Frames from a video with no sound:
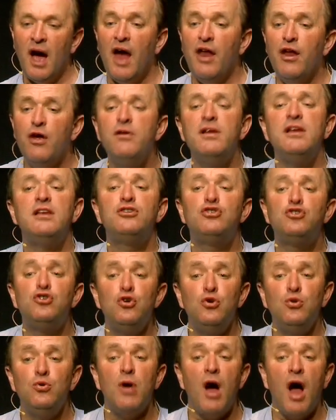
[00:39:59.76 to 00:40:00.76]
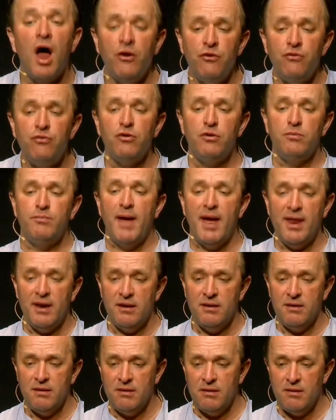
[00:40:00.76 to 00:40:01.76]
and only 200
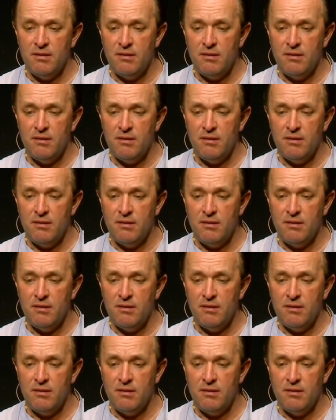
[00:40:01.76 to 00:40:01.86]
men